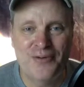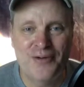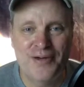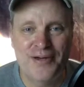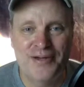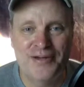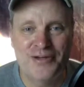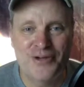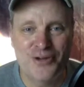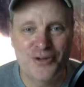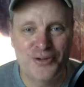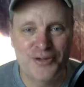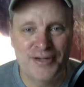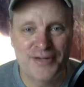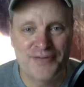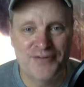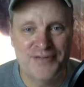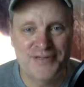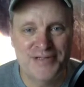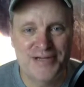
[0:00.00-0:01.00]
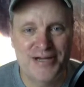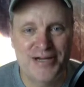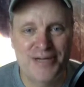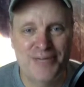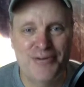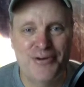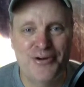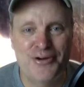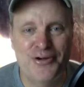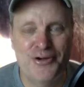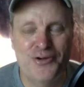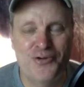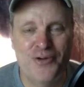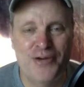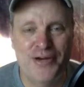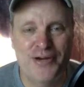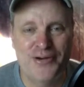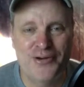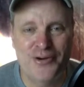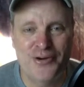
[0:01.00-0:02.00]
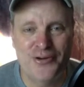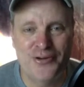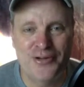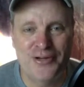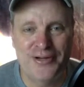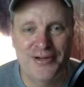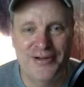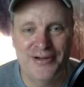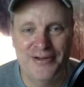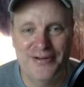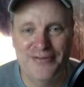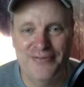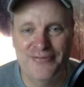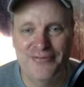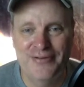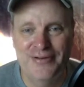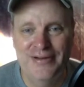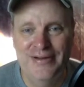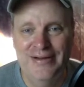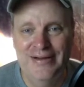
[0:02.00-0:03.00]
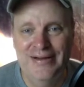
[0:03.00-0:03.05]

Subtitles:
quite a darling of the stock market, quite a darling of